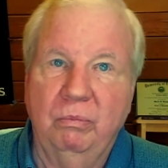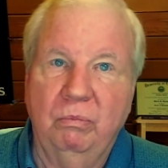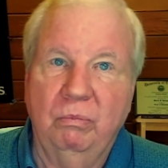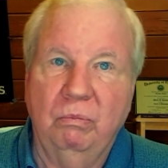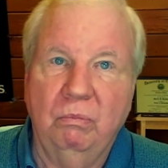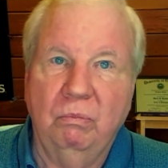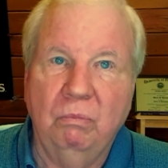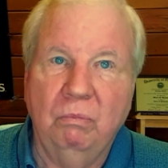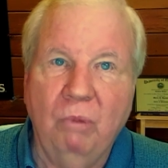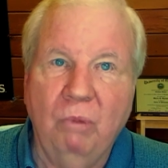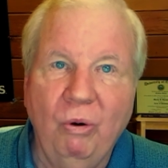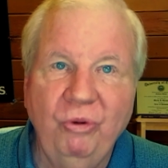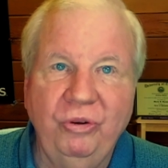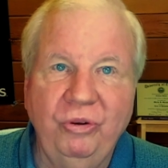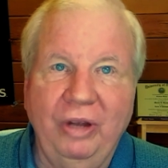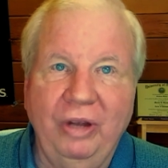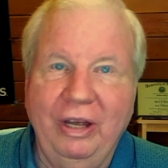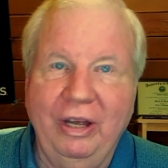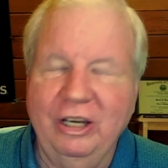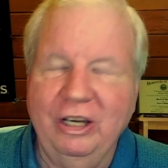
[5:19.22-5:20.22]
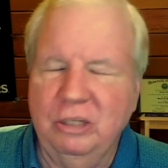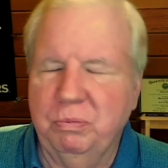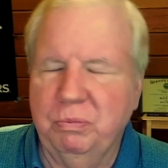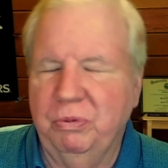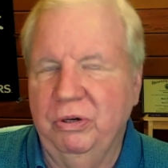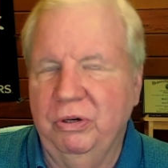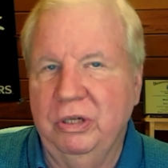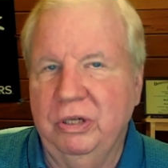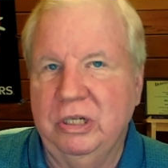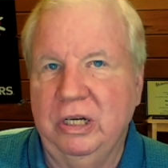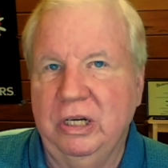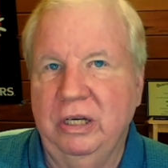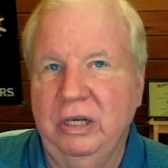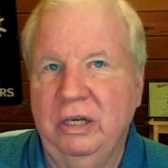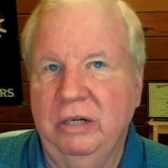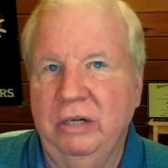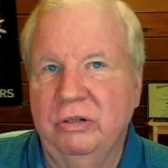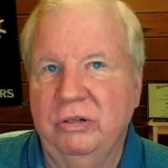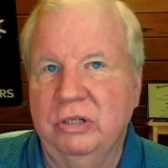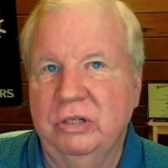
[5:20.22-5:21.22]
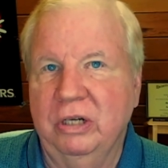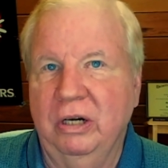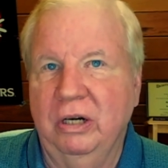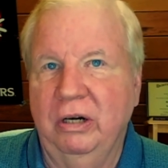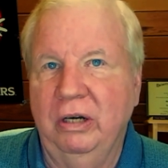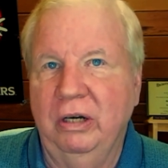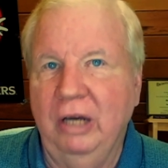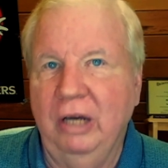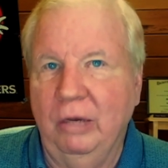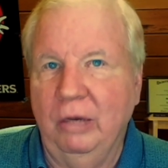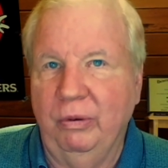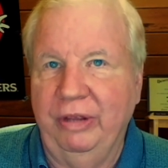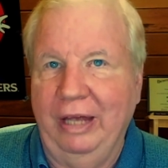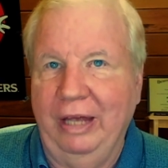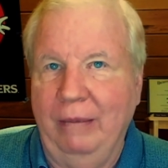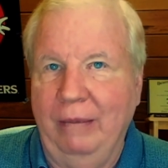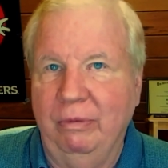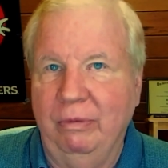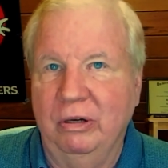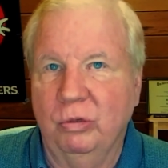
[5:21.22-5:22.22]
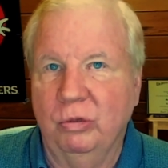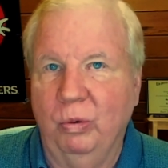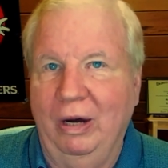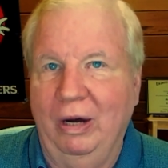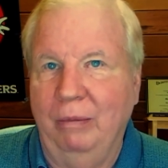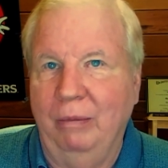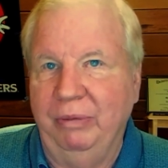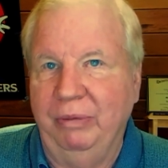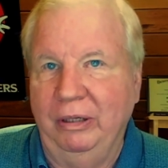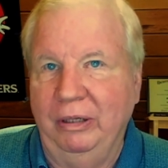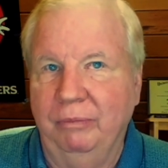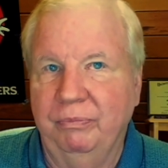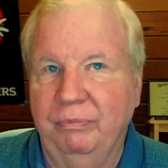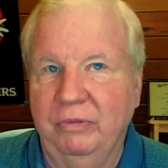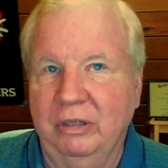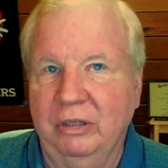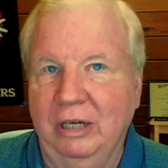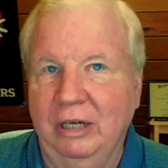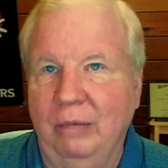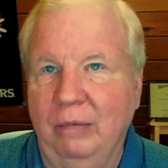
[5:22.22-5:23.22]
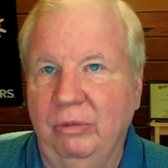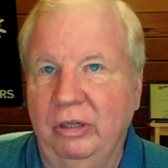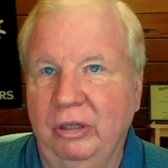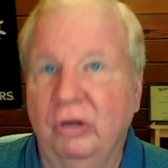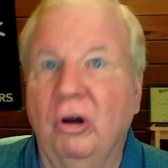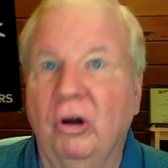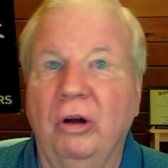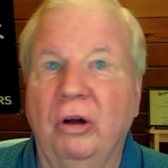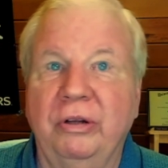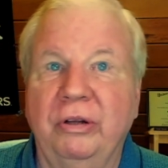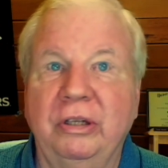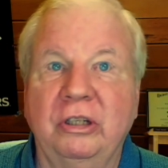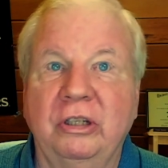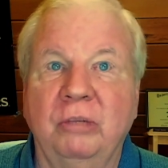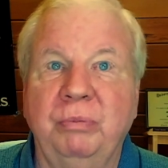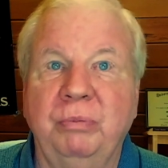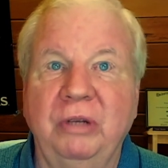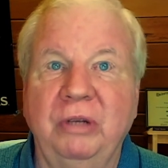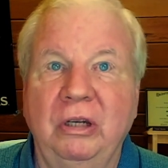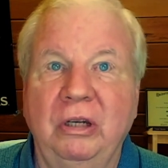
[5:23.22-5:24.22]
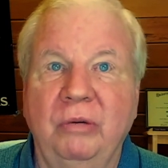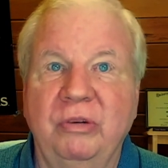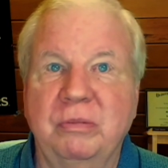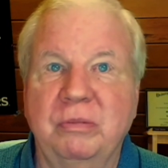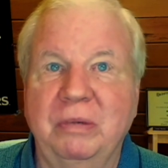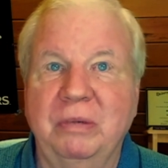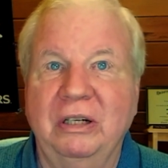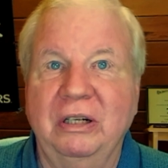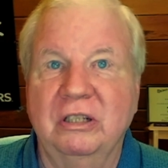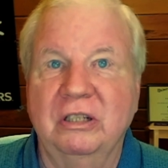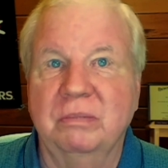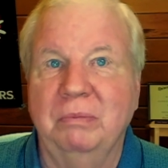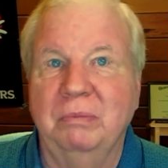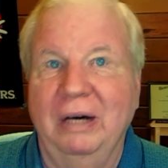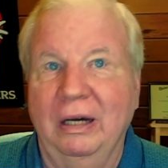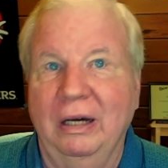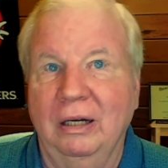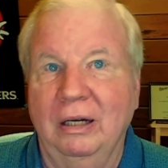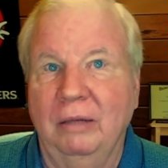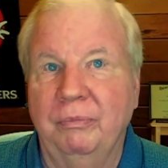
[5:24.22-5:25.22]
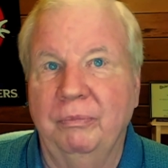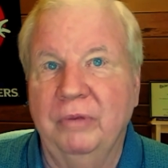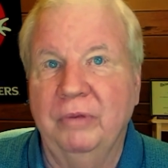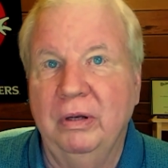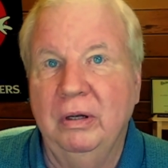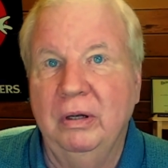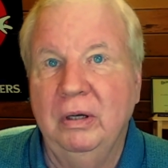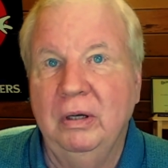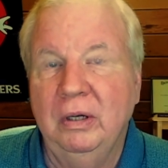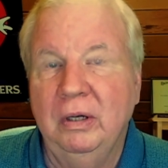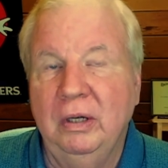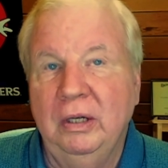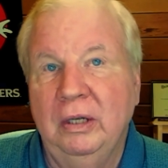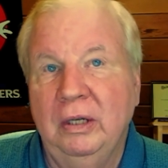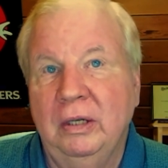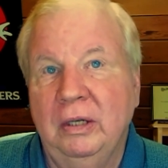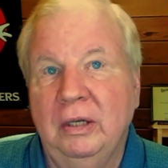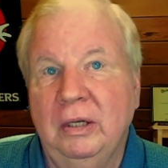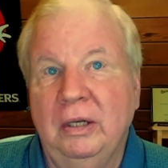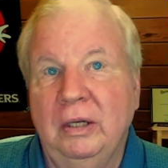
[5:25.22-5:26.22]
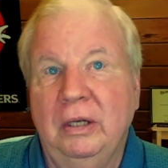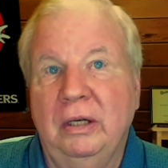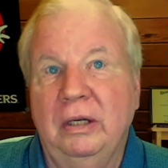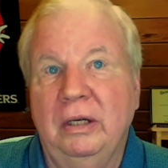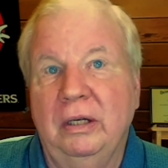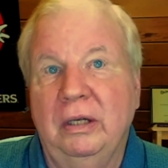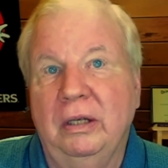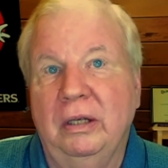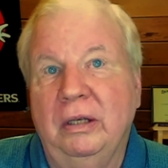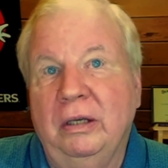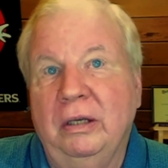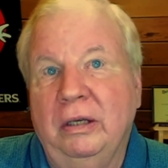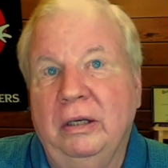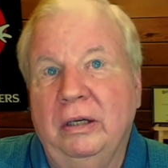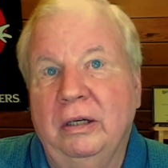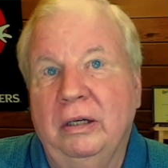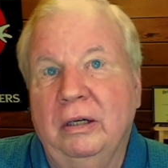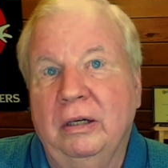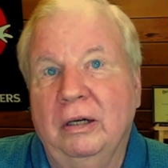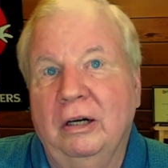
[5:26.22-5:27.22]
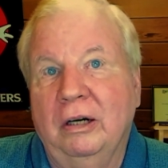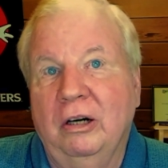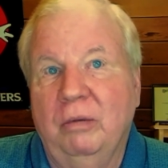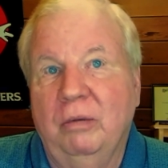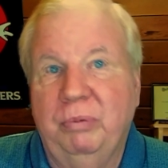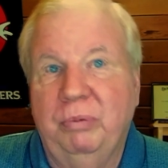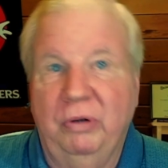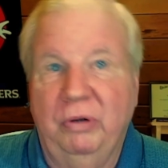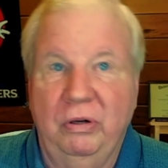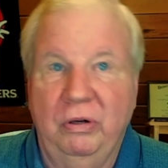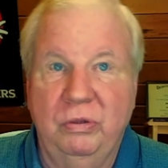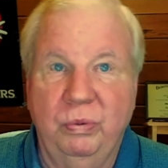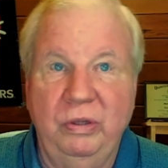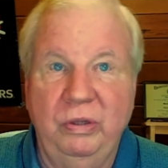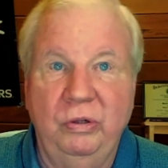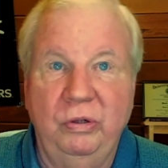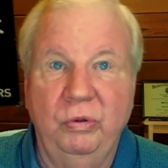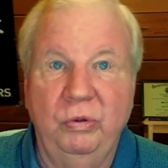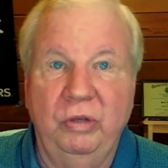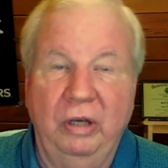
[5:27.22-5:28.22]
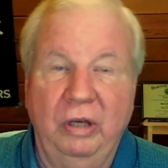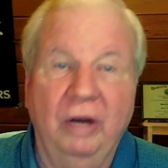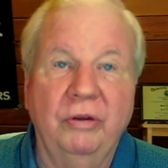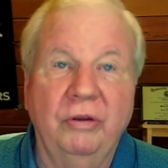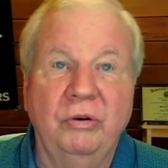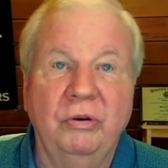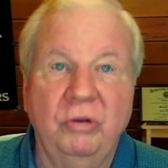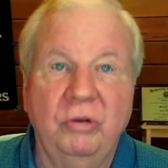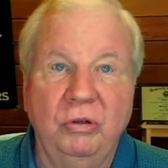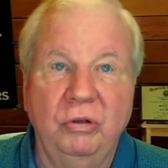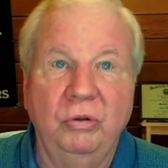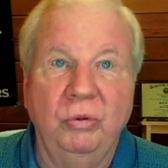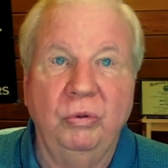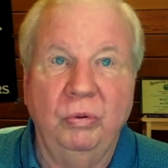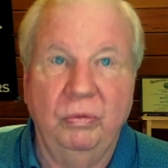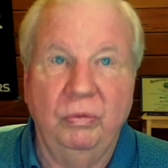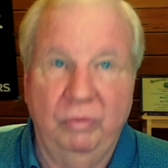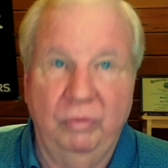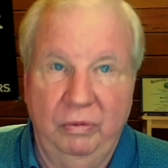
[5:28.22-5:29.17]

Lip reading: Most experts say to start here with habit swapping, commonly called in competing response model. In our approach, we do the other two